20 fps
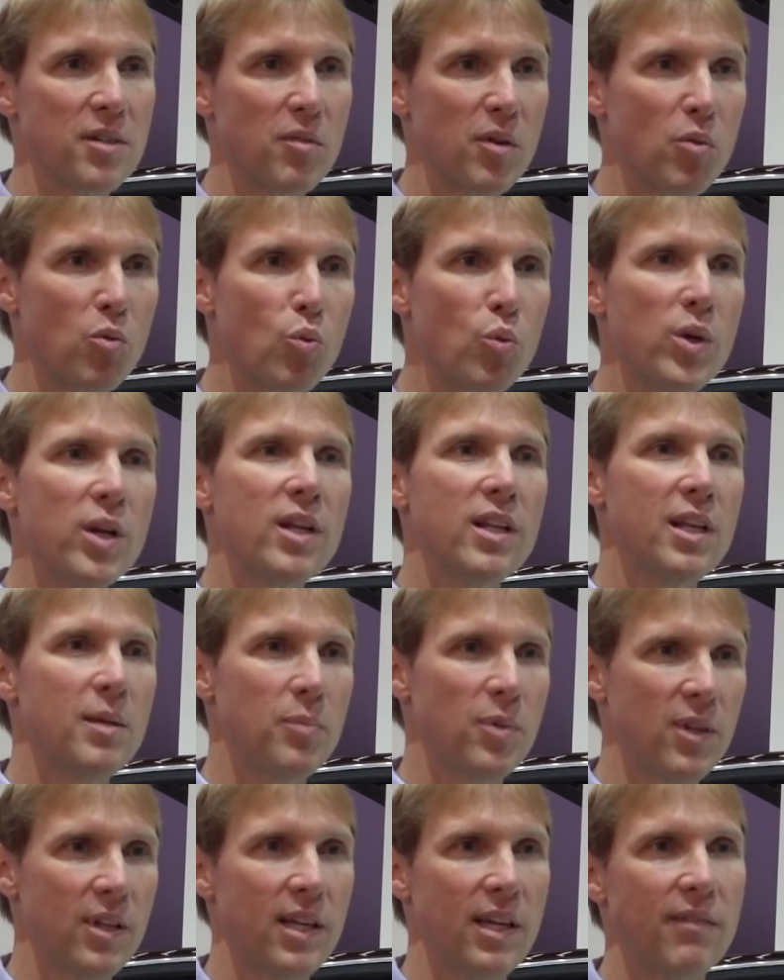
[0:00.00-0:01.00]
And we really
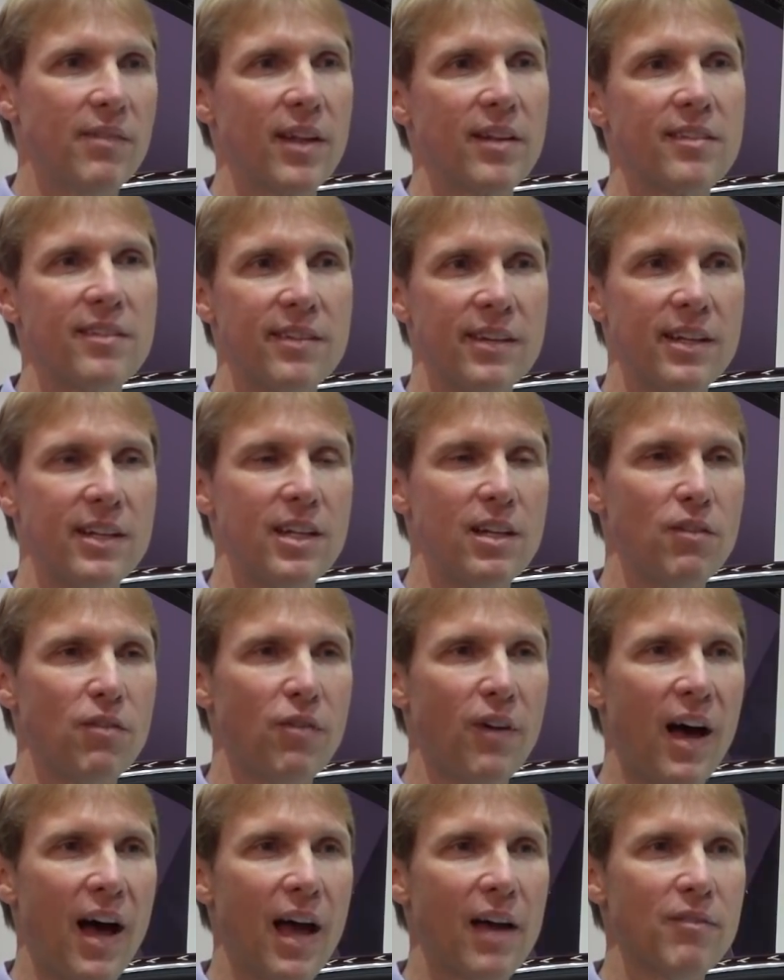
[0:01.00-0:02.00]
believe that
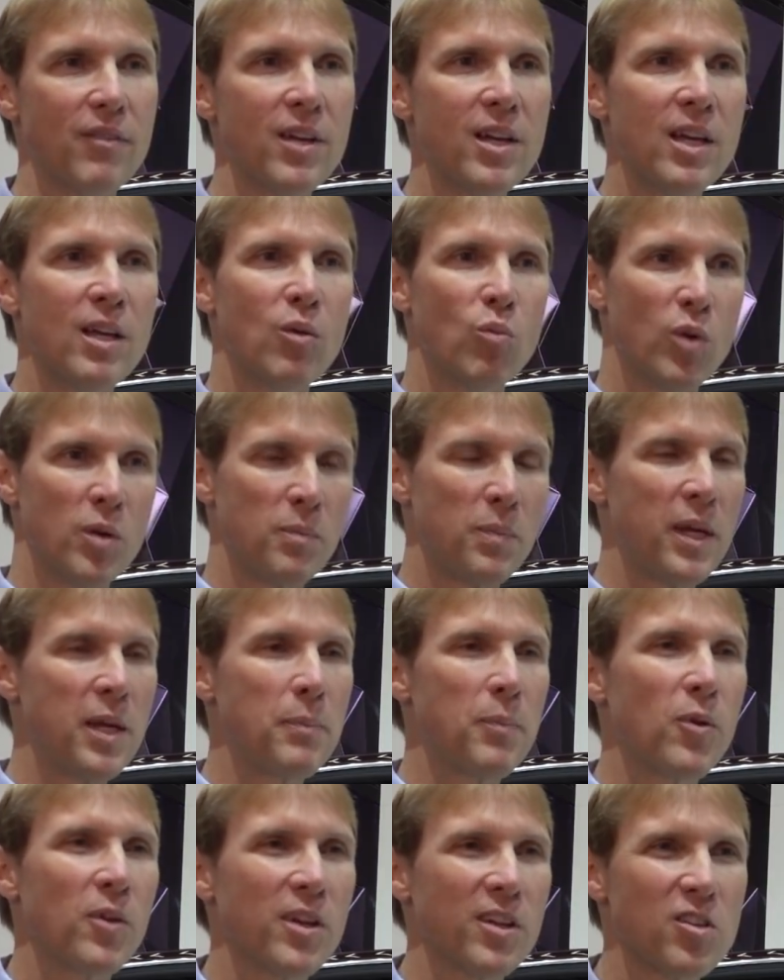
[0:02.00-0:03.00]
CT5, when
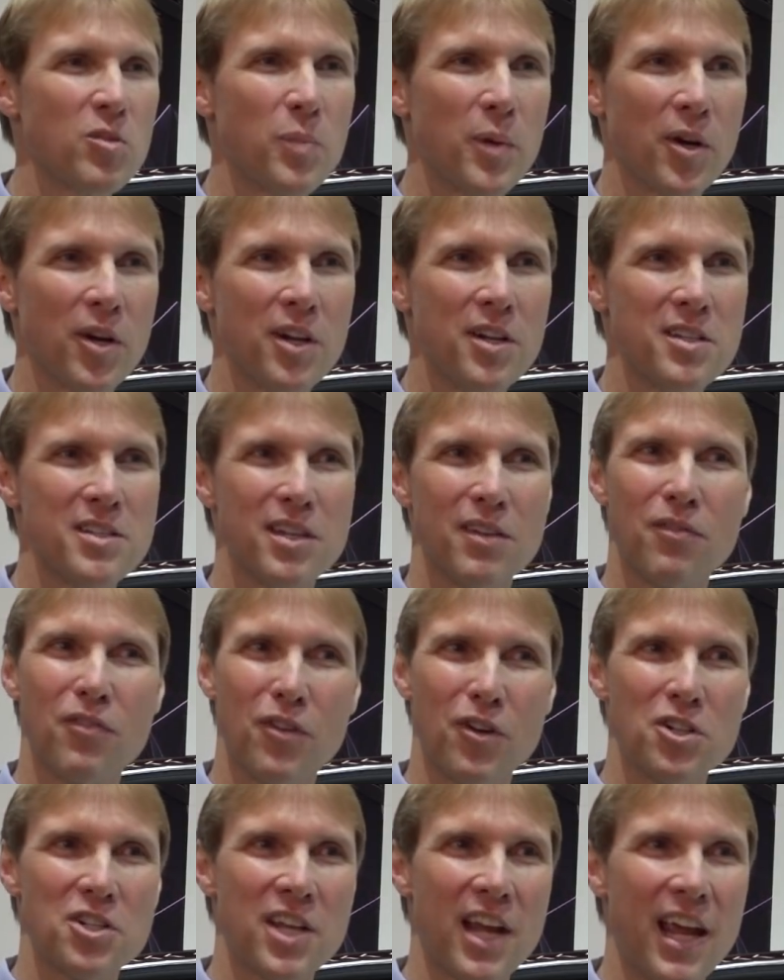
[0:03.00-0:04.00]
people experience it
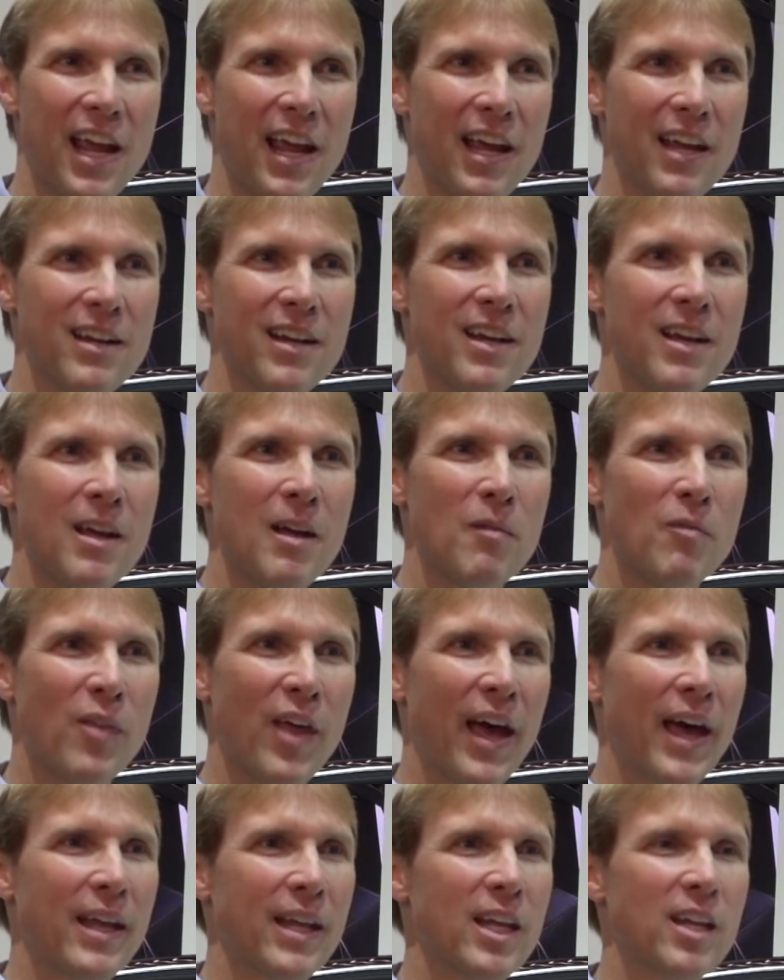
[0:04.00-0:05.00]
firsthand,
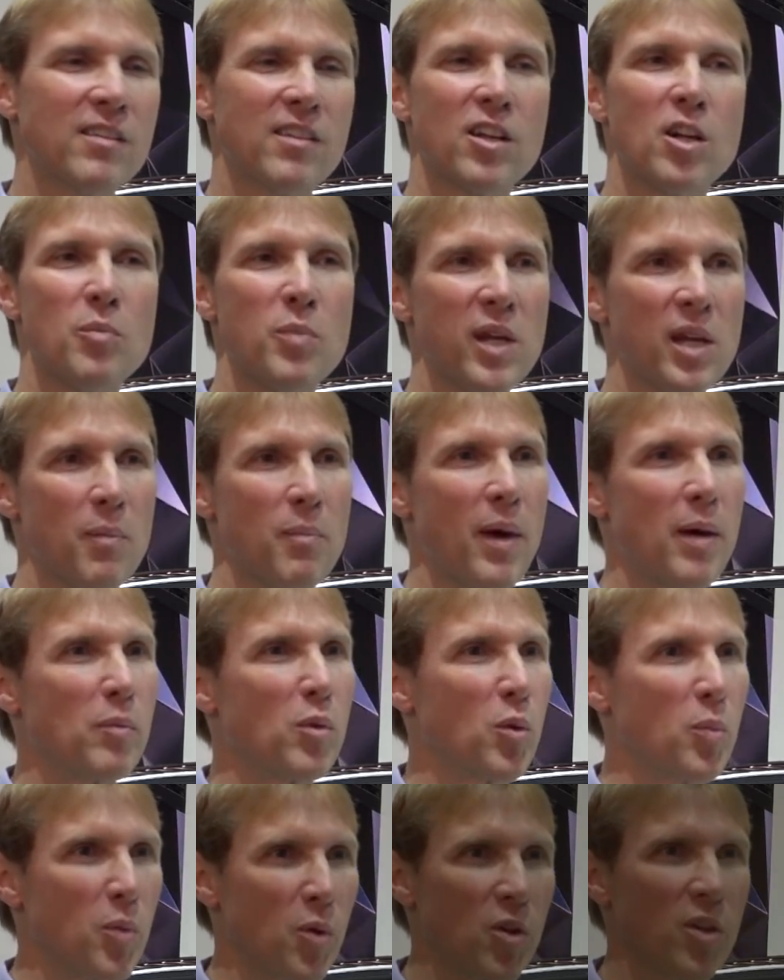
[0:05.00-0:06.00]
that it's going to be a
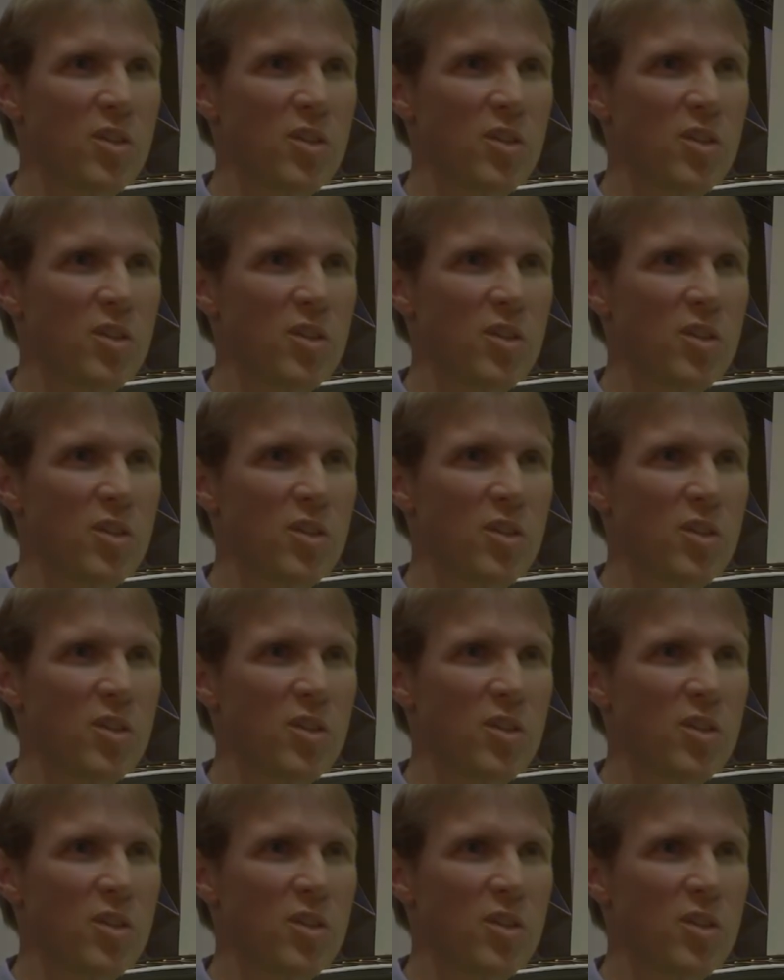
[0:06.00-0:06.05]
memorable